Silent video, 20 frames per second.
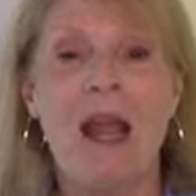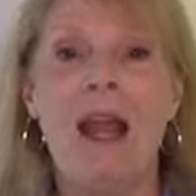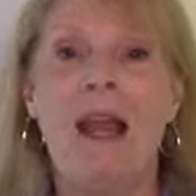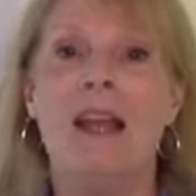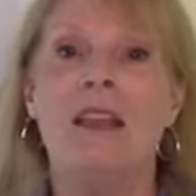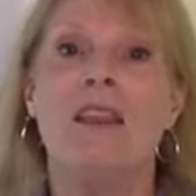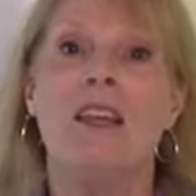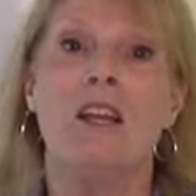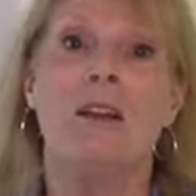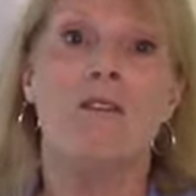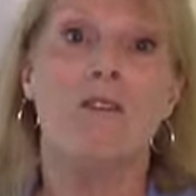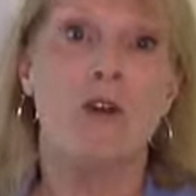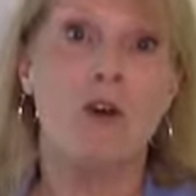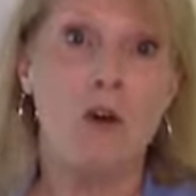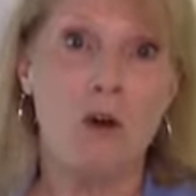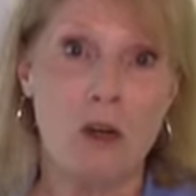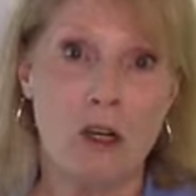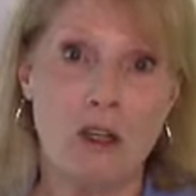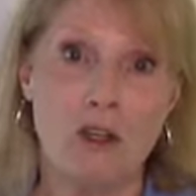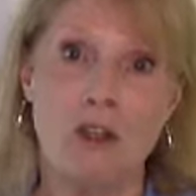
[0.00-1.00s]
And then of
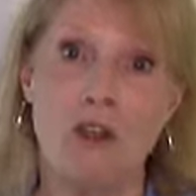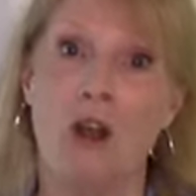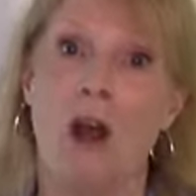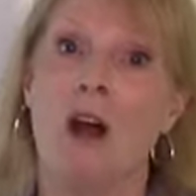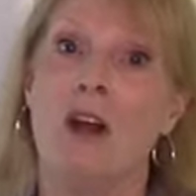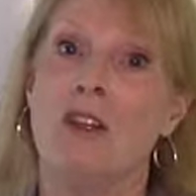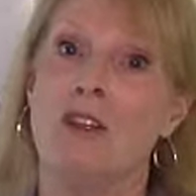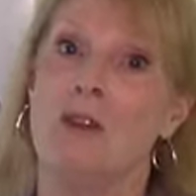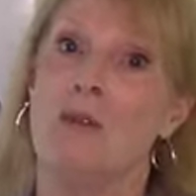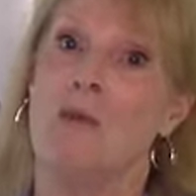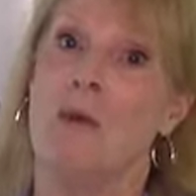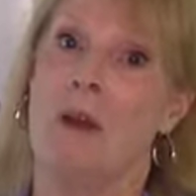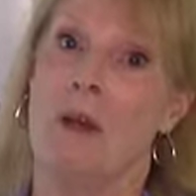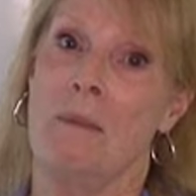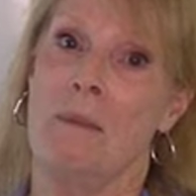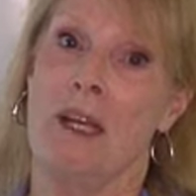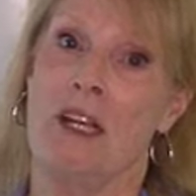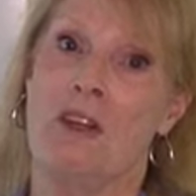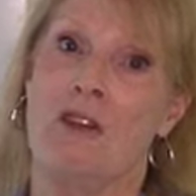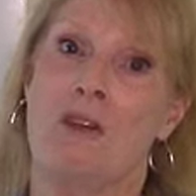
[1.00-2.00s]
course you also want to
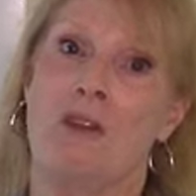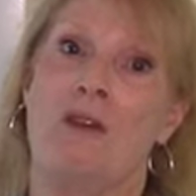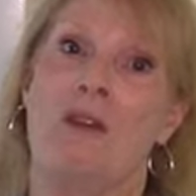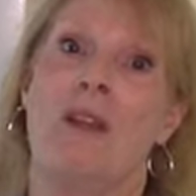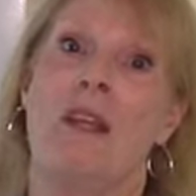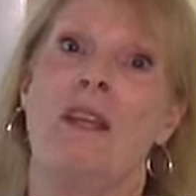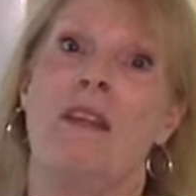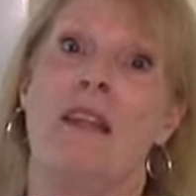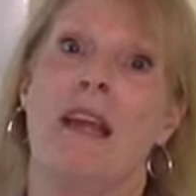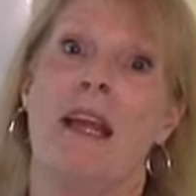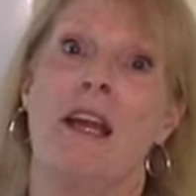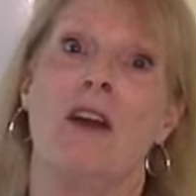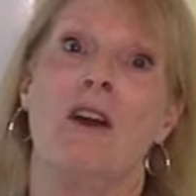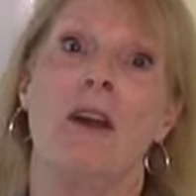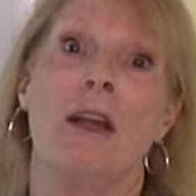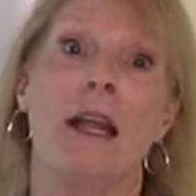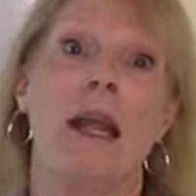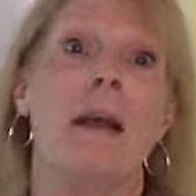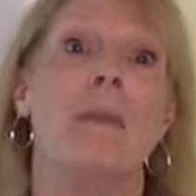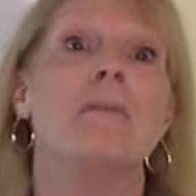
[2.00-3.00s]
make sure that they are
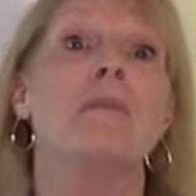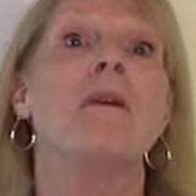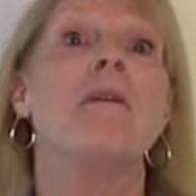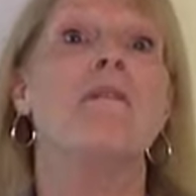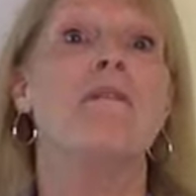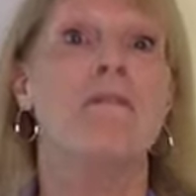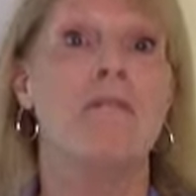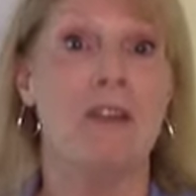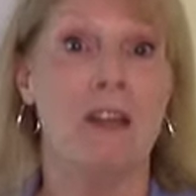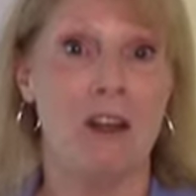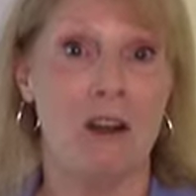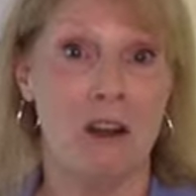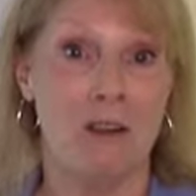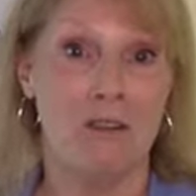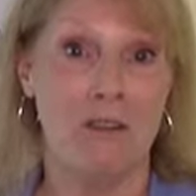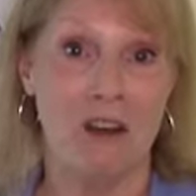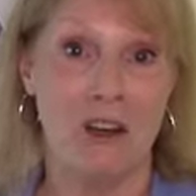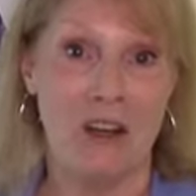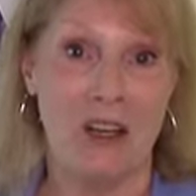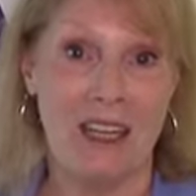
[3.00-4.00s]
kept very,
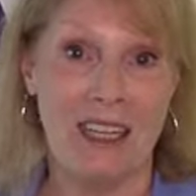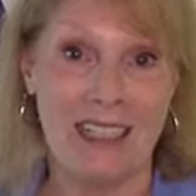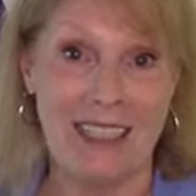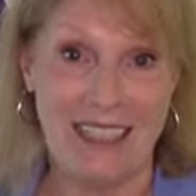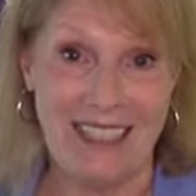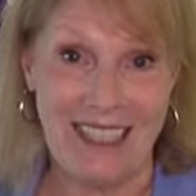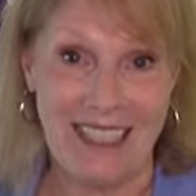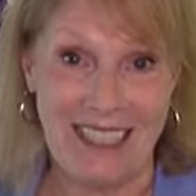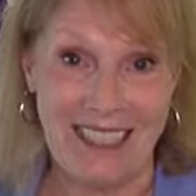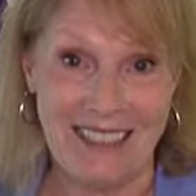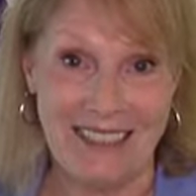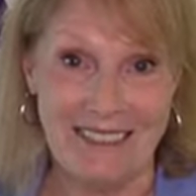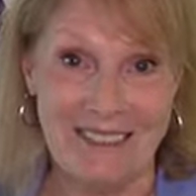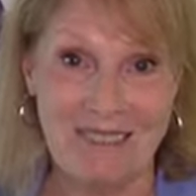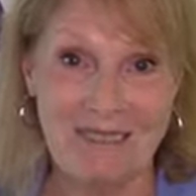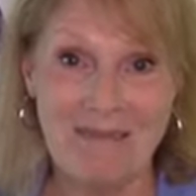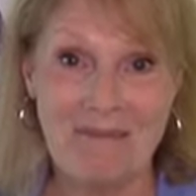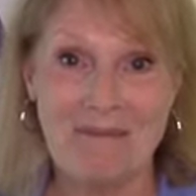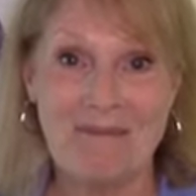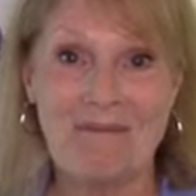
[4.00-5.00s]
very clean.
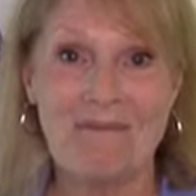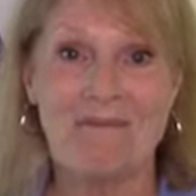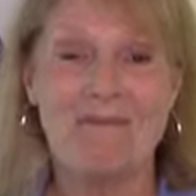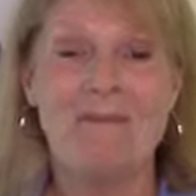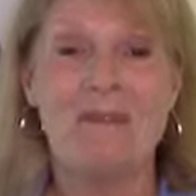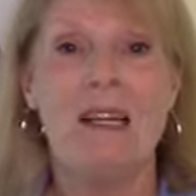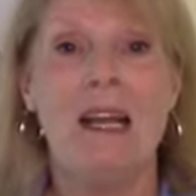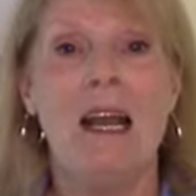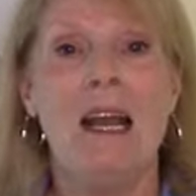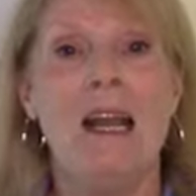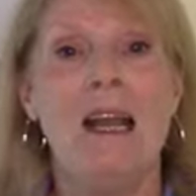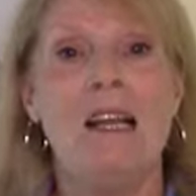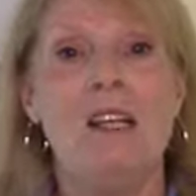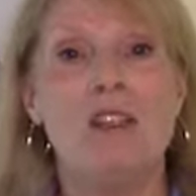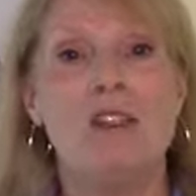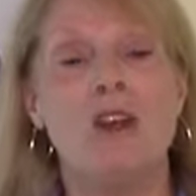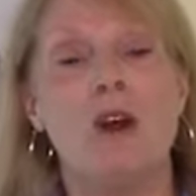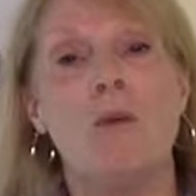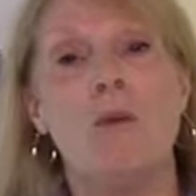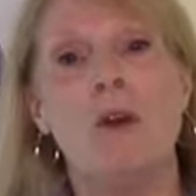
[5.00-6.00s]

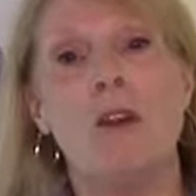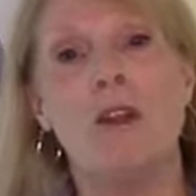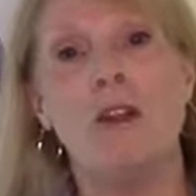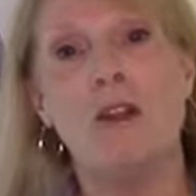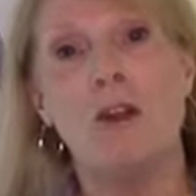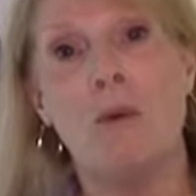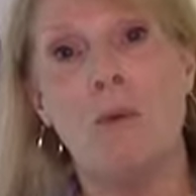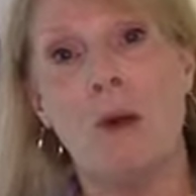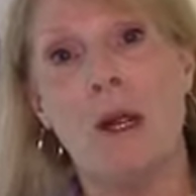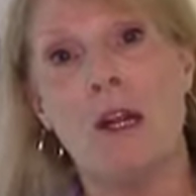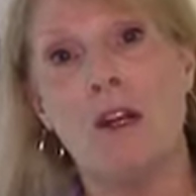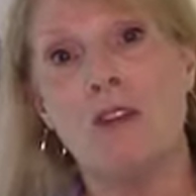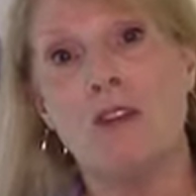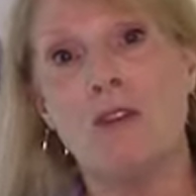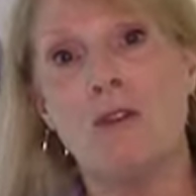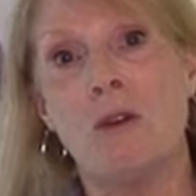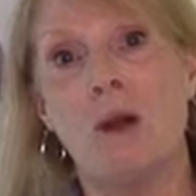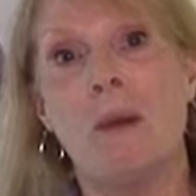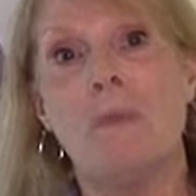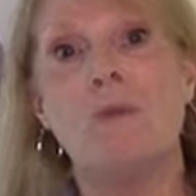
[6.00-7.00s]
So whether you're wearing
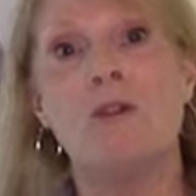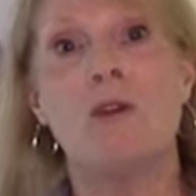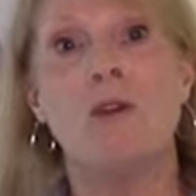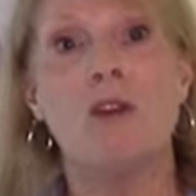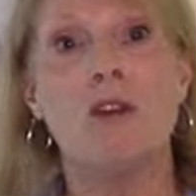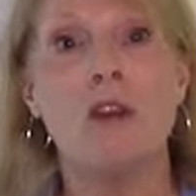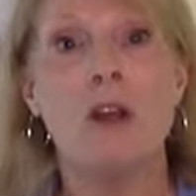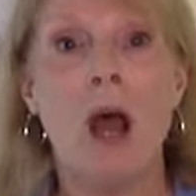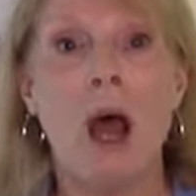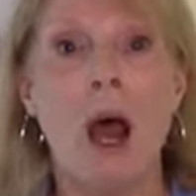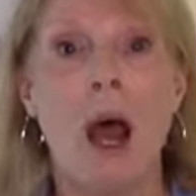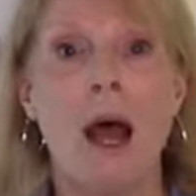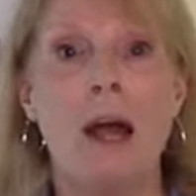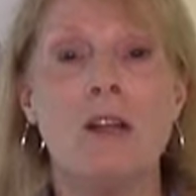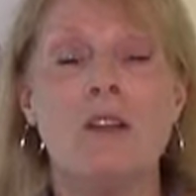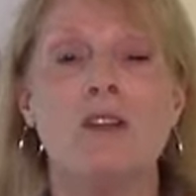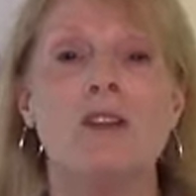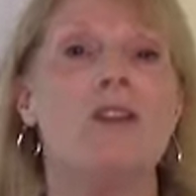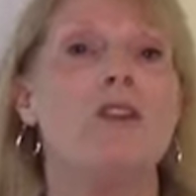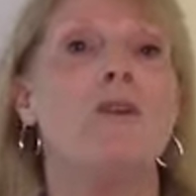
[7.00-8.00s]
scrubs or
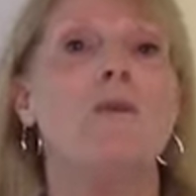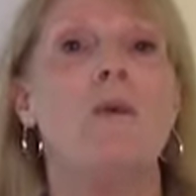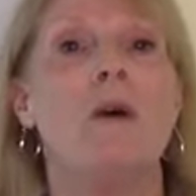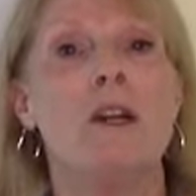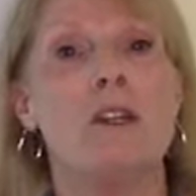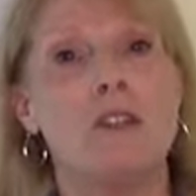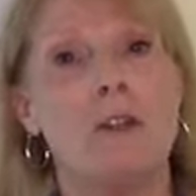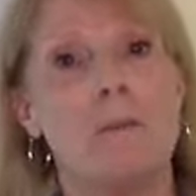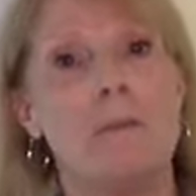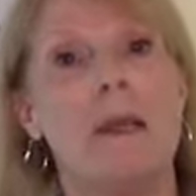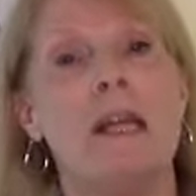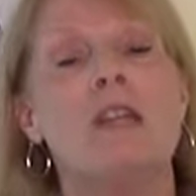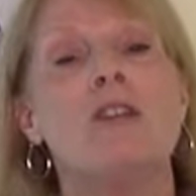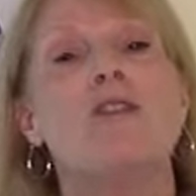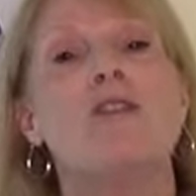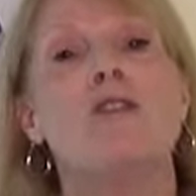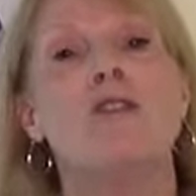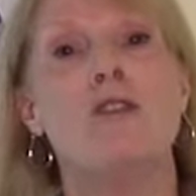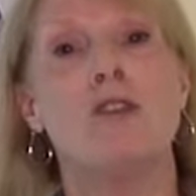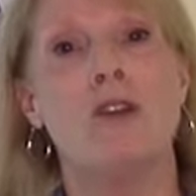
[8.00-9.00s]
not, you want to make
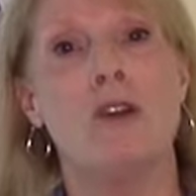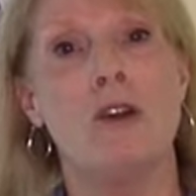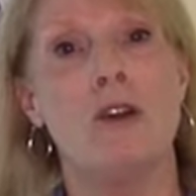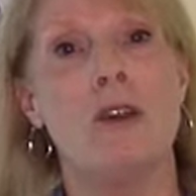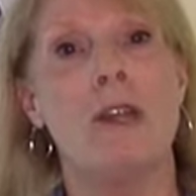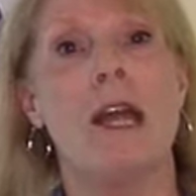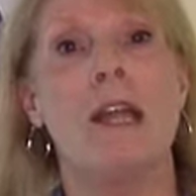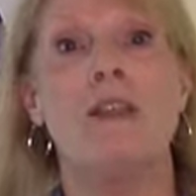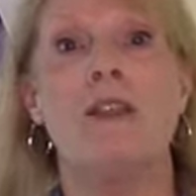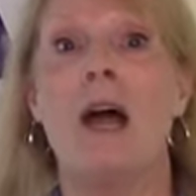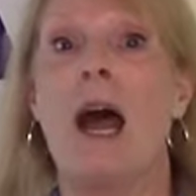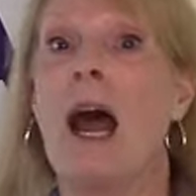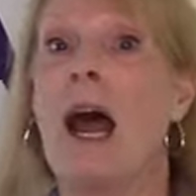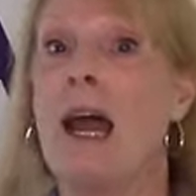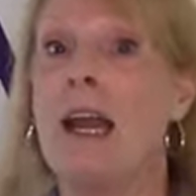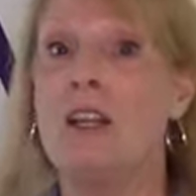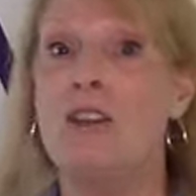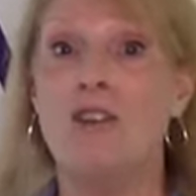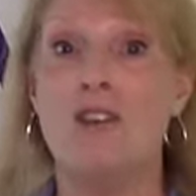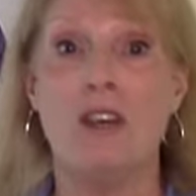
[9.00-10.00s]
sure that the
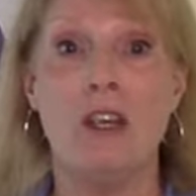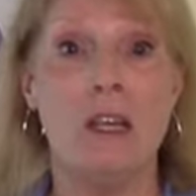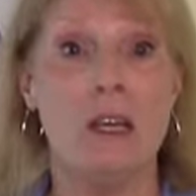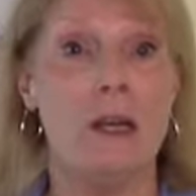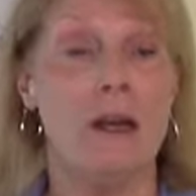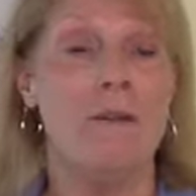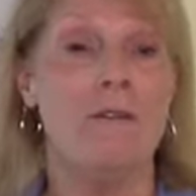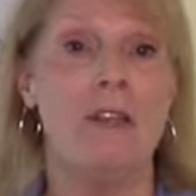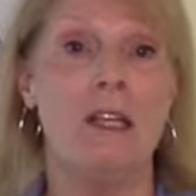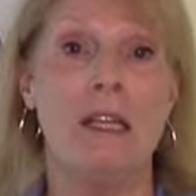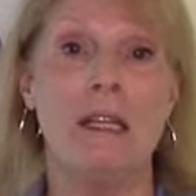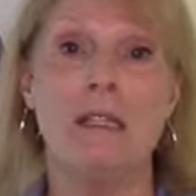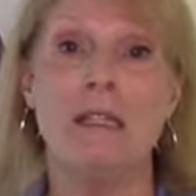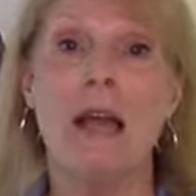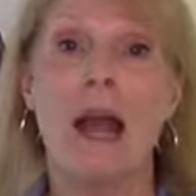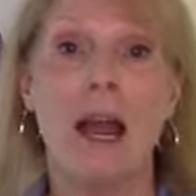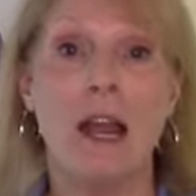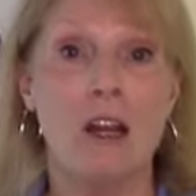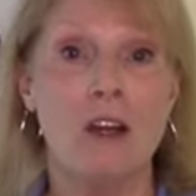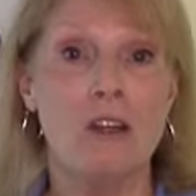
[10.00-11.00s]
hygiene of the
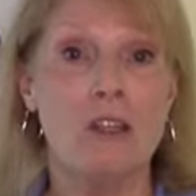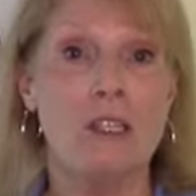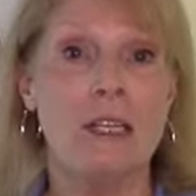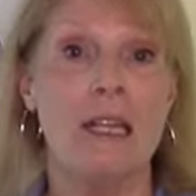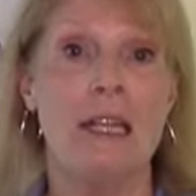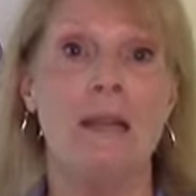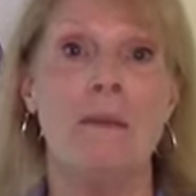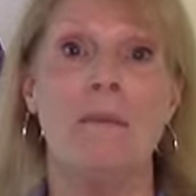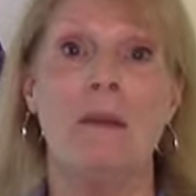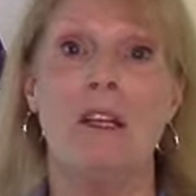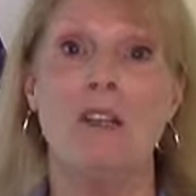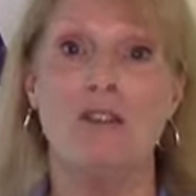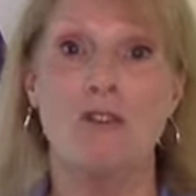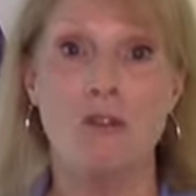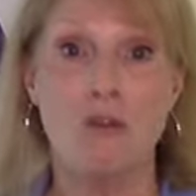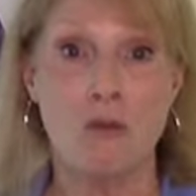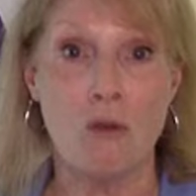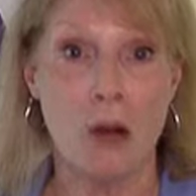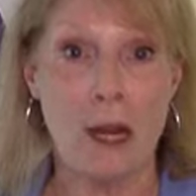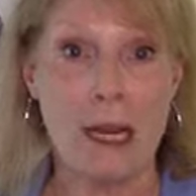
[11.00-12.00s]
entire team is
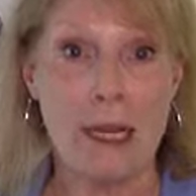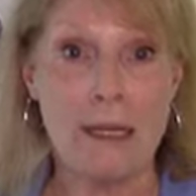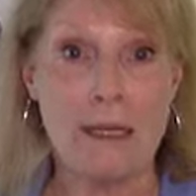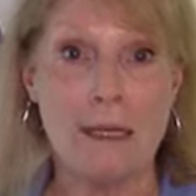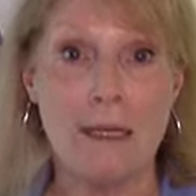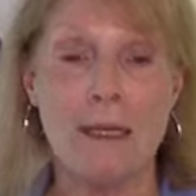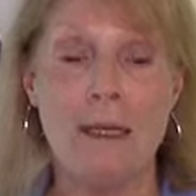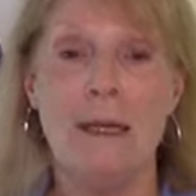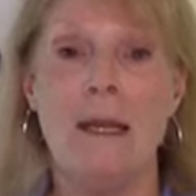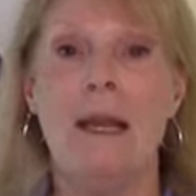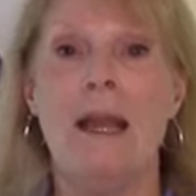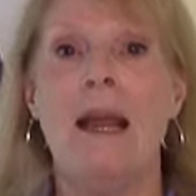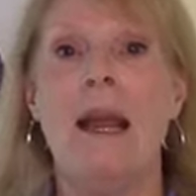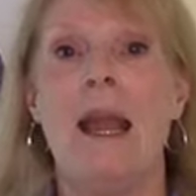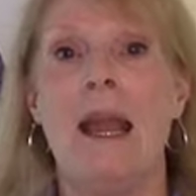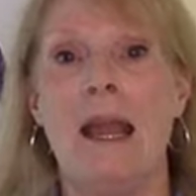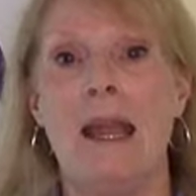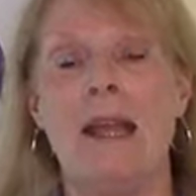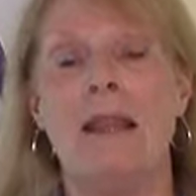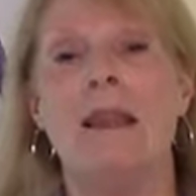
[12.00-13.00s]
great
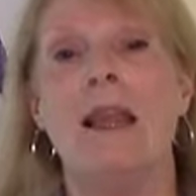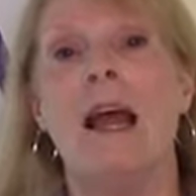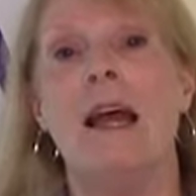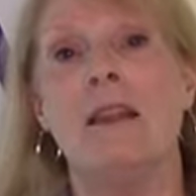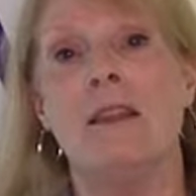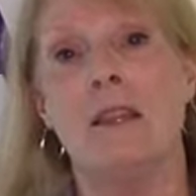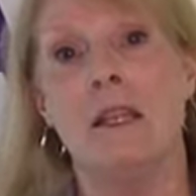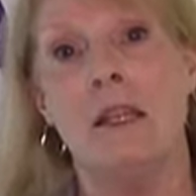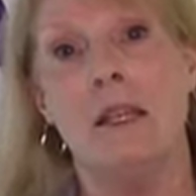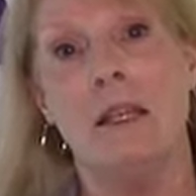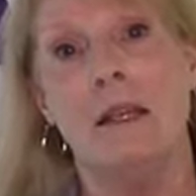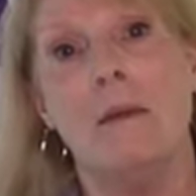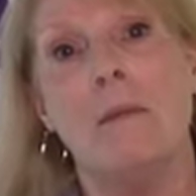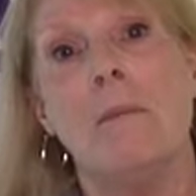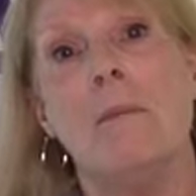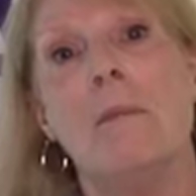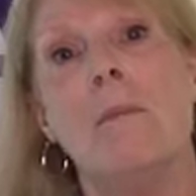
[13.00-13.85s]
and that the